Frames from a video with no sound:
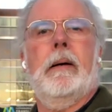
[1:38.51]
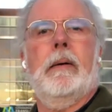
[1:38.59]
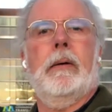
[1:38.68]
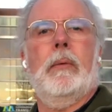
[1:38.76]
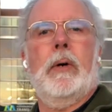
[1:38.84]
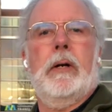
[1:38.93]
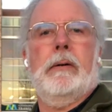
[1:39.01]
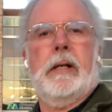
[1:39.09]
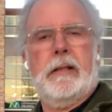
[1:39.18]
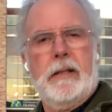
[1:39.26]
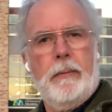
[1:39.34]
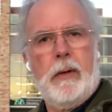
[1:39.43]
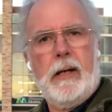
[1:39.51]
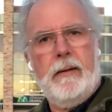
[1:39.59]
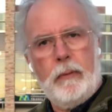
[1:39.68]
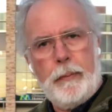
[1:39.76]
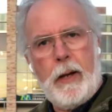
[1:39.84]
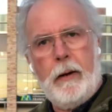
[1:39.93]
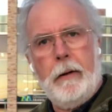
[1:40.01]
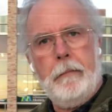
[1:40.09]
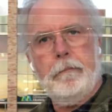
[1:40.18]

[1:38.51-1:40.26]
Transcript: that we don't get something even better.